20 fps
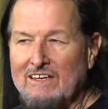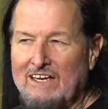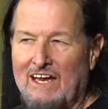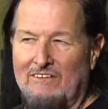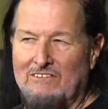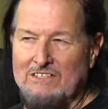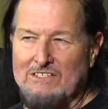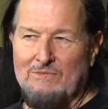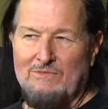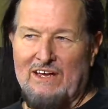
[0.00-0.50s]

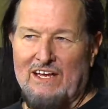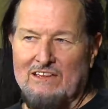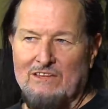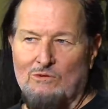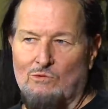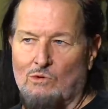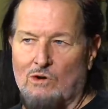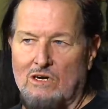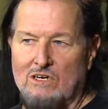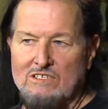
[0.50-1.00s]
That was about
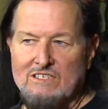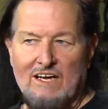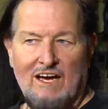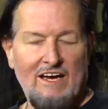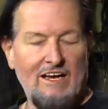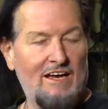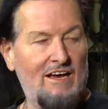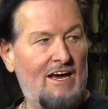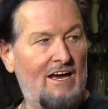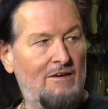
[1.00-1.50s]
the worst
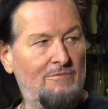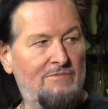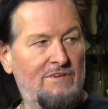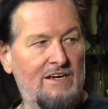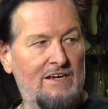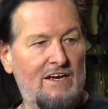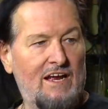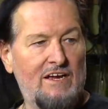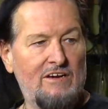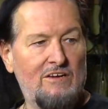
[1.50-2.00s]
I got,
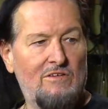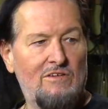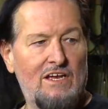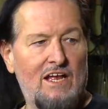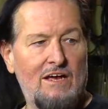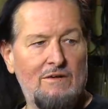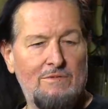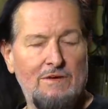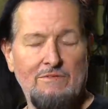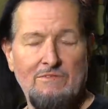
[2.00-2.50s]
but I know a
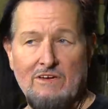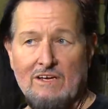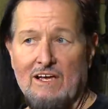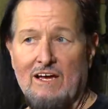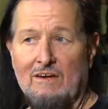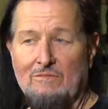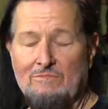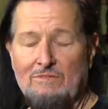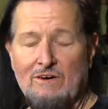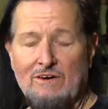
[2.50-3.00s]
lot of people
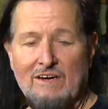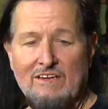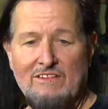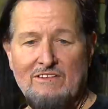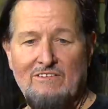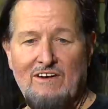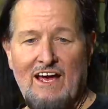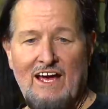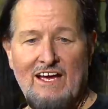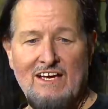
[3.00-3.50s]
got pretty
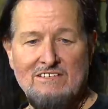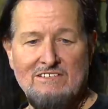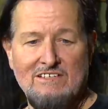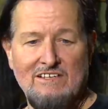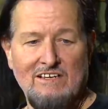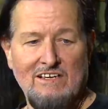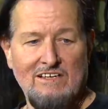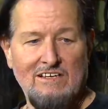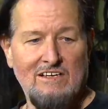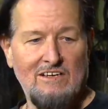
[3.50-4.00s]

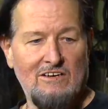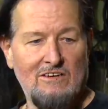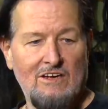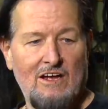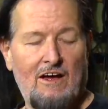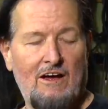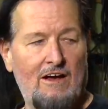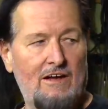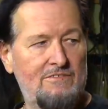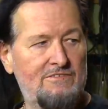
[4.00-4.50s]
thrashing
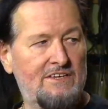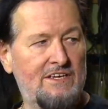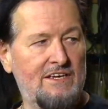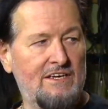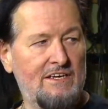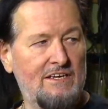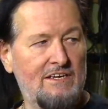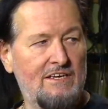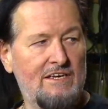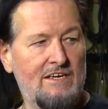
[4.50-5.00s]

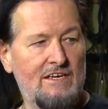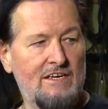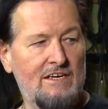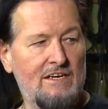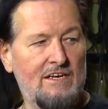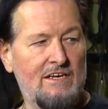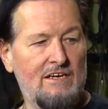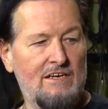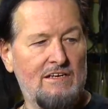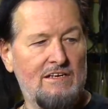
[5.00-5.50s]
often,
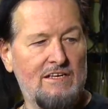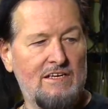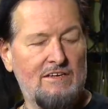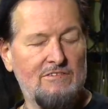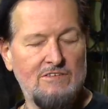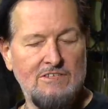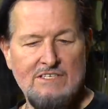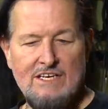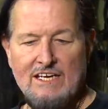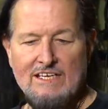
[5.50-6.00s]
you know.
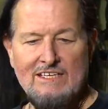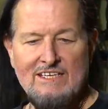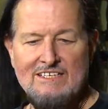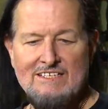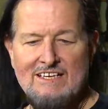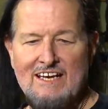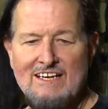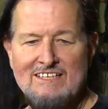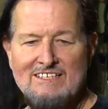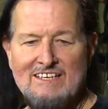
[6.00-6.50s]
It was like
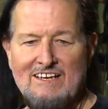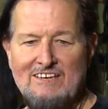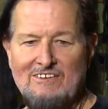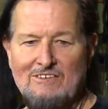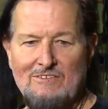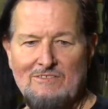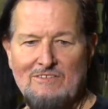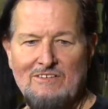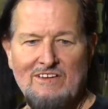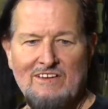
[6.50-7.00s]
these guys had
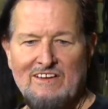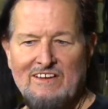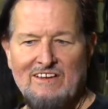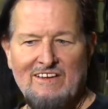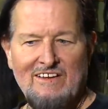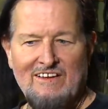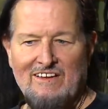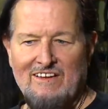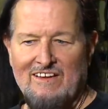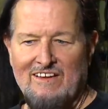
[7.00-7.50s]
no,
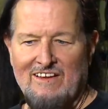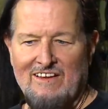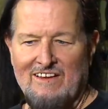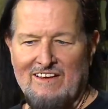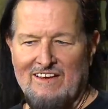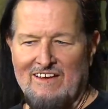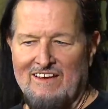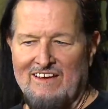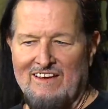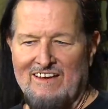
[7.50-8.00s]

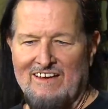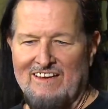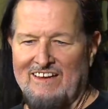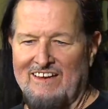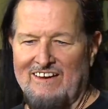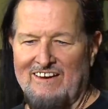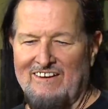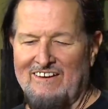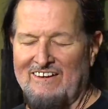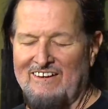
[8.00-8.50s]

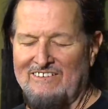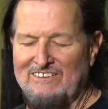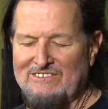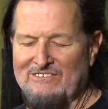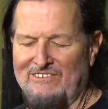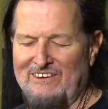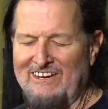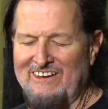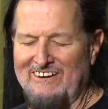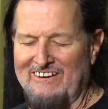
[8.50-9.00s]
you know, I was
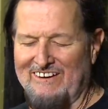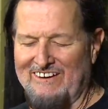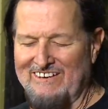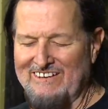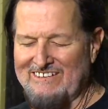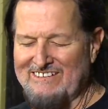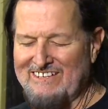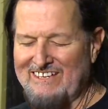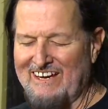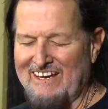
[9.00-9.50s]
wondering,
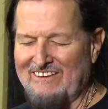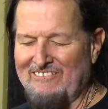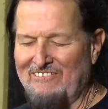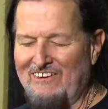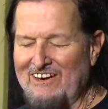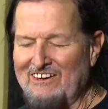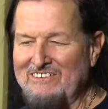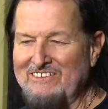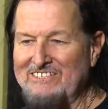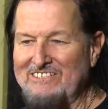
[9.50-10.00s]
it's like,
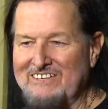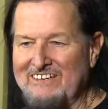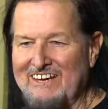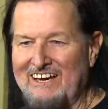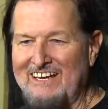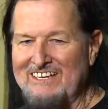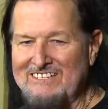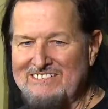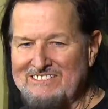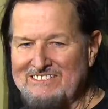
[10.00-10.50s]
why don't you
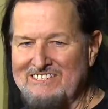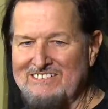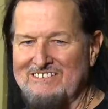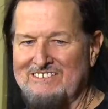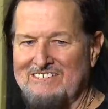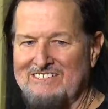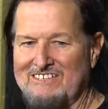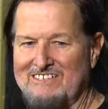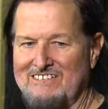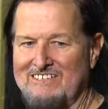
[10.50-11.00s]
guys
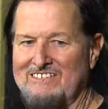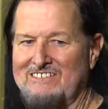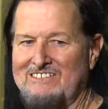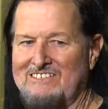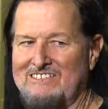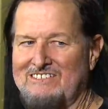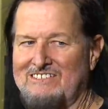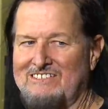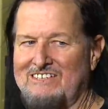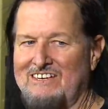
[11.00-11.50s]
just
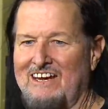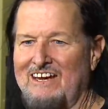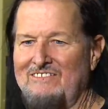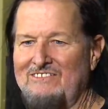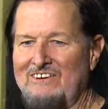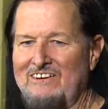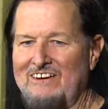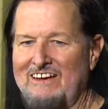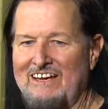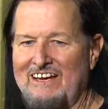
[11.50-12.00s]

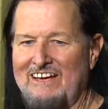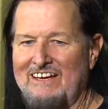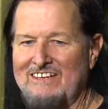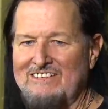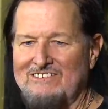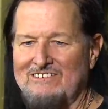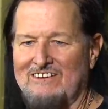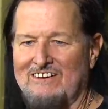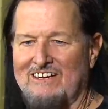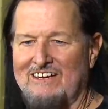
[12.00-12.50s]
shave your
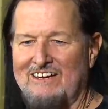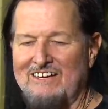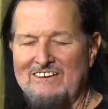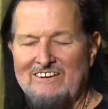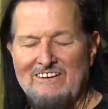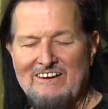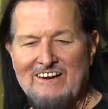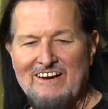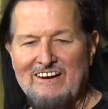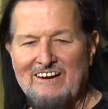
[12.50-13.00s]
heads or cut
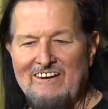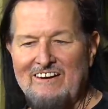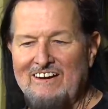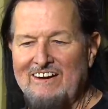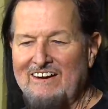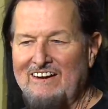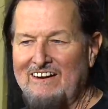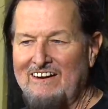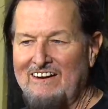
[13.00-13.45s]
your hair?